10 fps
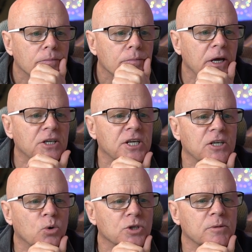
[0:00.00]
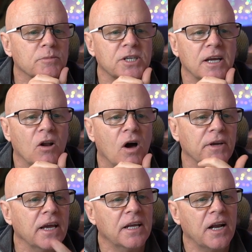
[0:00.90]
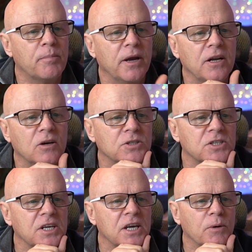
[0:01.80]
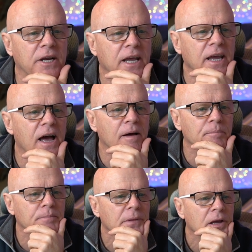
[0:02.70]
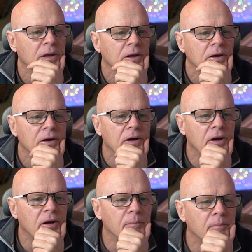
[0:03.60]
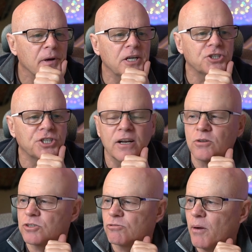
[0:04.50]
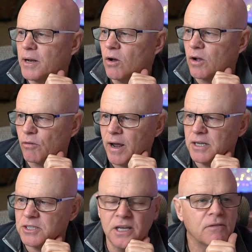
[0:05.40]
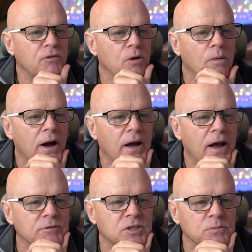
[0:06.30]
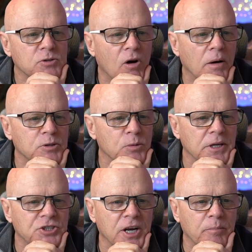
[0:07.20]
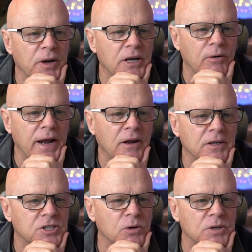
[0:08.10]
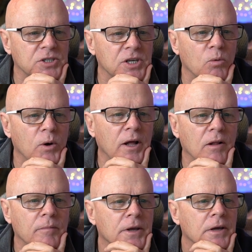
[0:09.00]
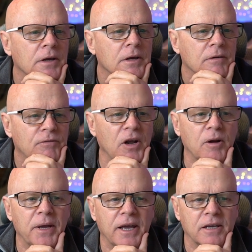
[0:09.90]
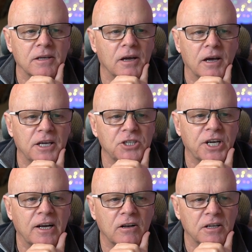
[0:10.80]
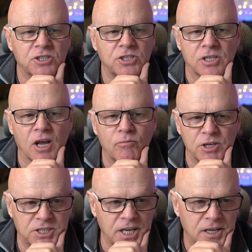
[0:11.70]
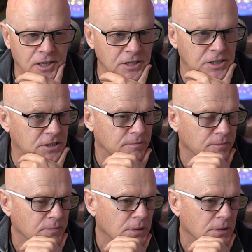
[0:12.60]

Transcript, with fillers: Peter says, awesome to see you live again. G'day, Peter. Good to see you in here. Um, Peter's channel is growing like crazy. If you uh, haven't subscribed to him, check Peter out. He's doing so well. Photomir, uh, his channel is just going ridiculous.